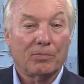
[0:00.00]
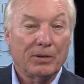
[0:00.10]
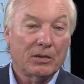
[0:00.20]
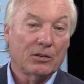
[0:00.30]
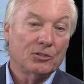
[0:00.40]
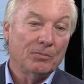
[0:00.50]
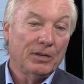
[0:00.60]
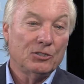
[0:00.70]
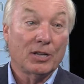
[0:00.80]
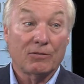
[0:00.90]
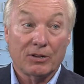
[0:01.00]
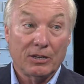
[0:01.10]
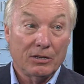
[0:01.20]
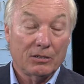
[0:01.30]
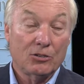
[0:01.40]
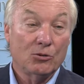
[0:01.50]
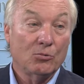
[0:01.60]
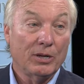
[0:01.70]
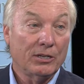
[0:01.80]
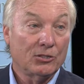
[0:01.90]
because it meets every two
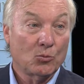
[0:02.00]
weeks,